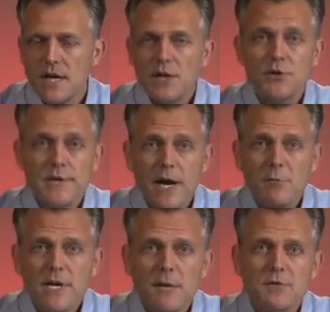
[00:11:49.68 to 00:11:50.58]
You'll now
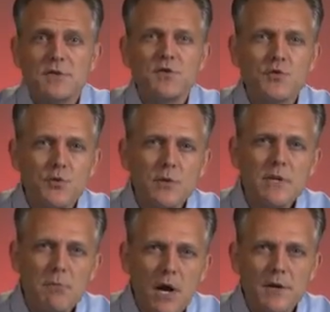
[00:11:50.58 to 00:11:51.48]
be able to
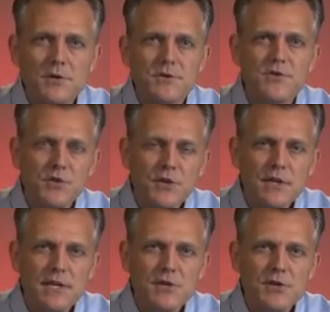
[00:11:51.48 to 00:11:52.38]
truly monitor
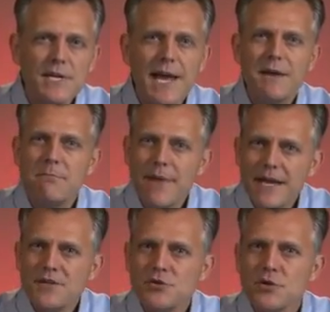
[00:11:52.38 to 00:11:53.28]
circulation and
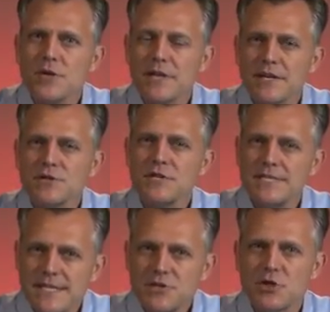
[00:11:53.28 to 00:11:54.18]
manage your collection
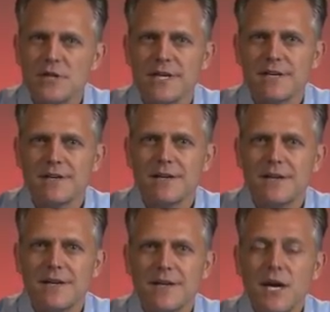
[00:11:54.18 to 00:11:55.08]
digitally.
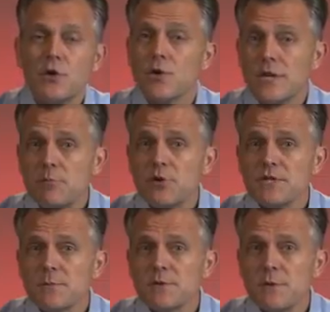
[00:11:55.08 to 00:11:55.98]
Your ebook
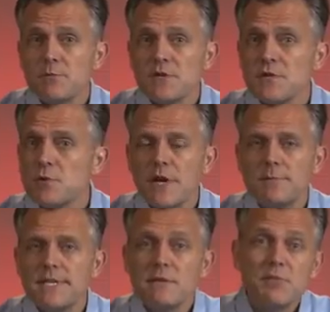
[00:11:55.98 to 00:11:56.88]
subscriptions will
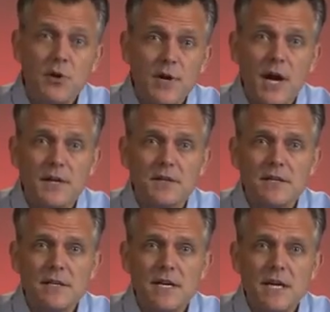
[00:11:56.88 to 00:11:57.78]
update
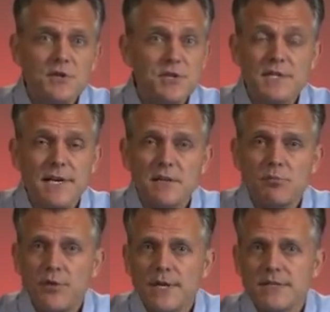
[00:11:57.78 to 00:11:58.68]
periodically, just like the
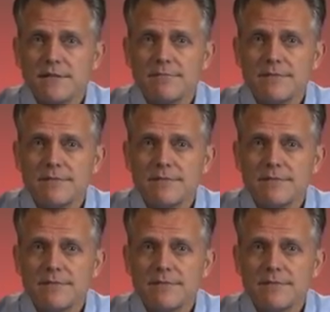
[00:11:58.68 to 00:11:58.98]
print.